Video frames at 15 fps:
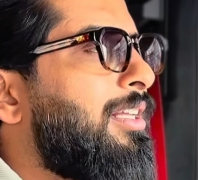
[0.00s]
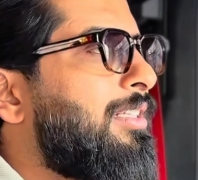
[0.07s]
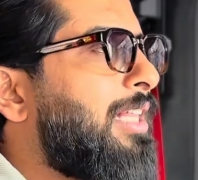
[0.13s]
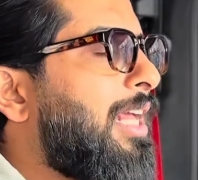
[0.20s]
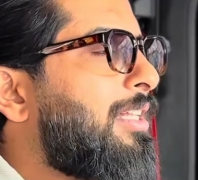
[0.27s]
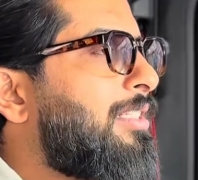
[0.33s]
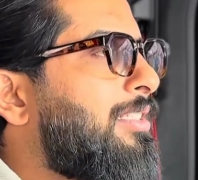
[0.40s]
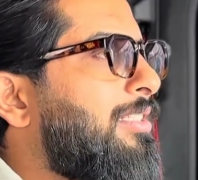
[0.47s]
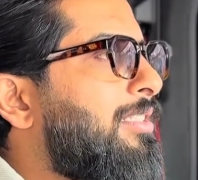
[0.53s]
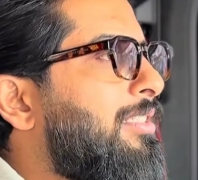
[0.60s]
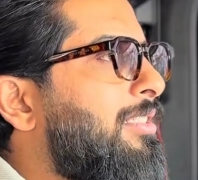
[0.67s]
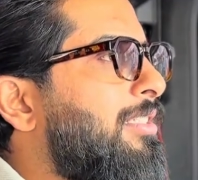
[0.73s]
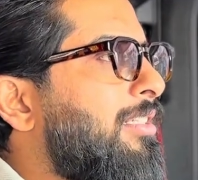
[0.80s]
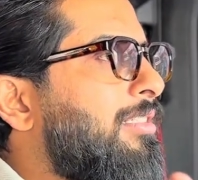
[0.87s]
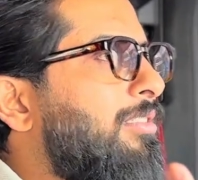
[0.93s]
That's
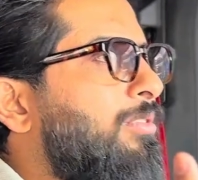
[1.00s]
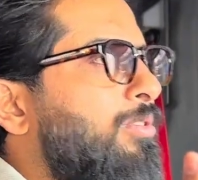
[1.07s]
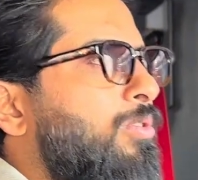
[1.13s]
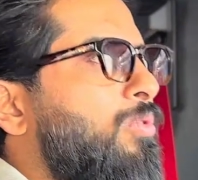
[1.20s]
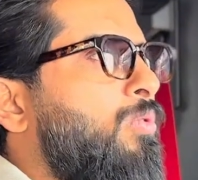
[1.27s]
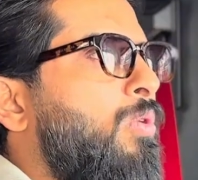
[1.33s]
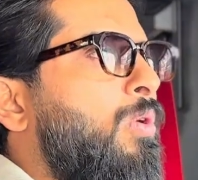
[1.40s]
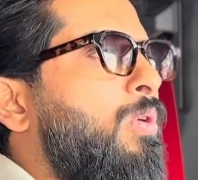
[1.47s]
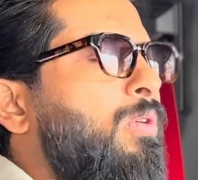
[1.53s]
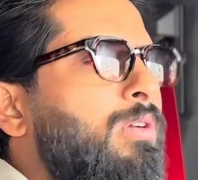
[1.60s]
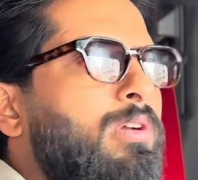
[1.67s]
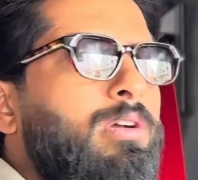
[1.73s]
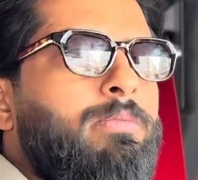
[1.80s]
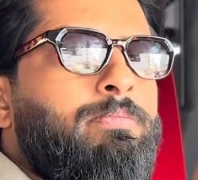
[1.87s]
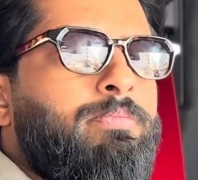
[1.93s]
just the wrong
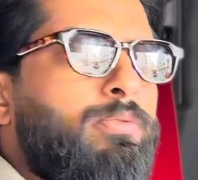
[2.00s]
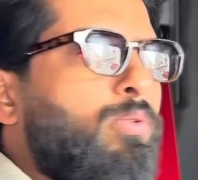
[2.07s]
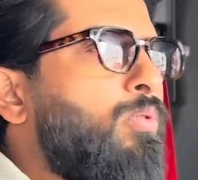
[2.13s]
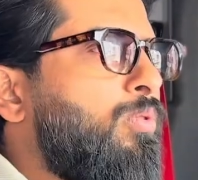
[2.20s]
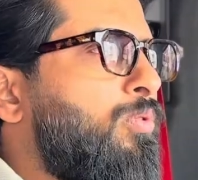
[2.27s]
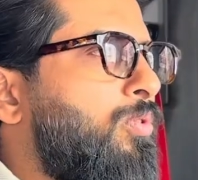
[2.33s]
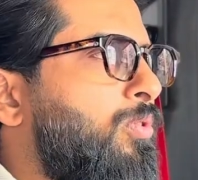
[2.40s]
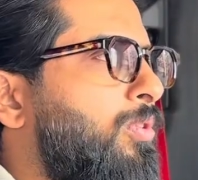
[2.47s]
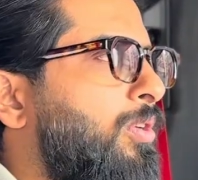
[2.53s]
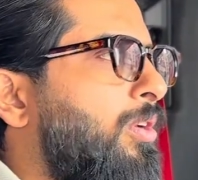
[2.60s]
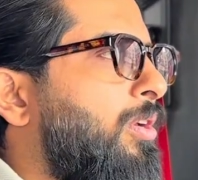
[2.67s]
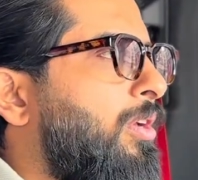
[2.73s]
approach.